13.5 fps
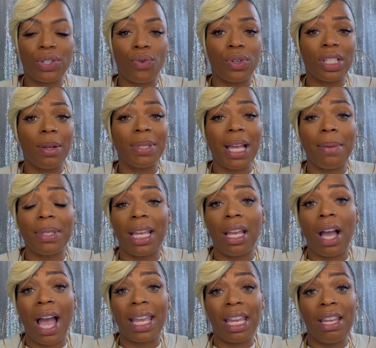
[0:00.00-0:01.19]
or sometimes
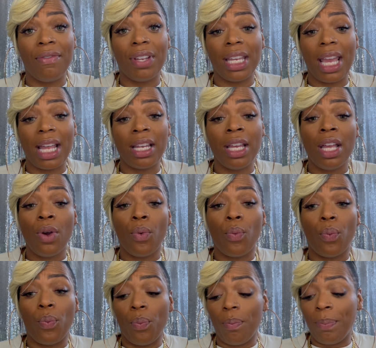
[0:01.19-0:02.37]
I even get
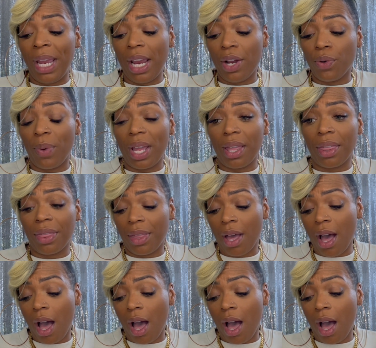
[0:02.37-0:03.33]
paired with